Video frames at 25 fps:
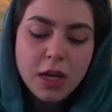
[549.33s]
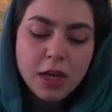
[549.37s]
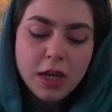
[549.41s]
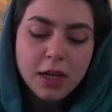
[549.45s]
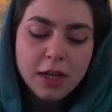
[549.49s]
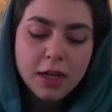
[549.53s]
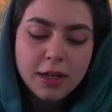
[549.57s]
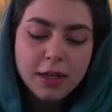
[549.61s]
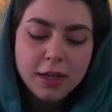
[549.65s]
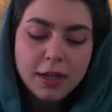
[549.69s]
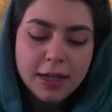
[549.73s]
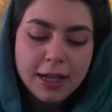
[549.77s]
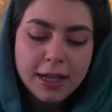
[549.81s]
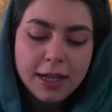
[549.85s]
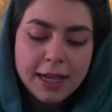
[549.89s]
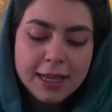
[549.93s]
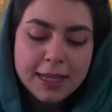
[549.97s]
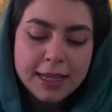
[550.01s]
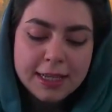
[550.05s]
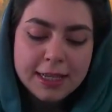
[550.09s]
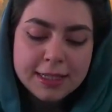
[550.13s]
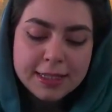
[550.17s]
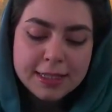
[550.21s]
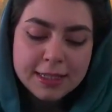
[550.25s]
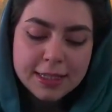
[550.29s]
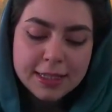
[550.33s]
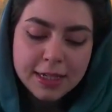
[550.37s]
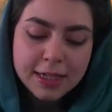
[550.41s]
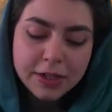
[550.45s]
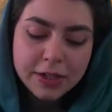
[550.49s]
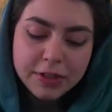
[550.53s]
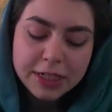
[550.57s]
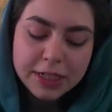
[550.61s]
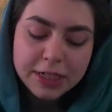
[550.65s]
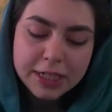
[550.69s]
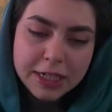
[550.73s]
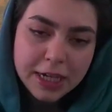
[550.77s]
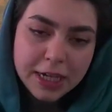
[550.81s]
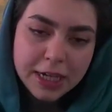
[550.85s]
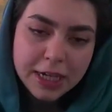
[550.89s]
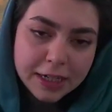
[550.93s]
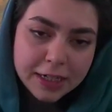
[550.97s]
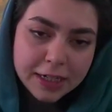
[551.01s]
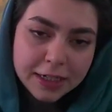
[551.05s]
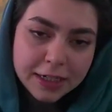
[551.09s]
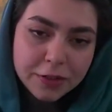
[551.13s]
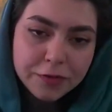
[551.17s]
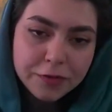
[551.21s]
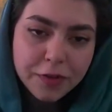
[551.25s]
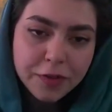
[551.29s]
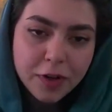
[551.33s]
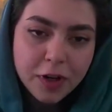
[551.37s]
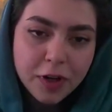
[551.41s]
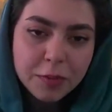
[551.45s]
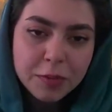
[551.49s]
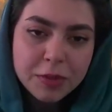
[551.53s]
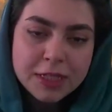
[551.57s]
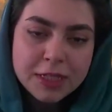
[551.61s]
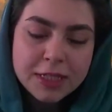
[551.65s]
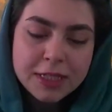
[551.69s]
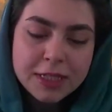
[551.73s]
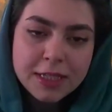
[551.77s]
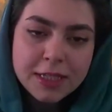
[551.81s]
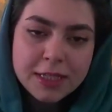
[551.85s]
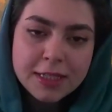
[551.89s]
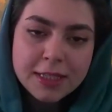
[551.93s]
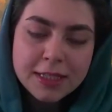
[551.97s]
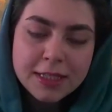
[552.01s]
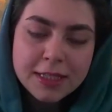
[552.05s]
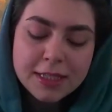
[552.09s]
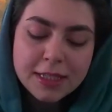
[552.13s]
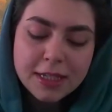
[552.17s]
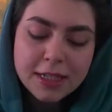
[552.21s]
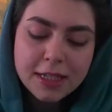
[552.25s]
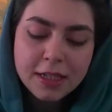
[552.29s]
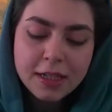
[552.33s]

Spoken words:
As early career pharmacists,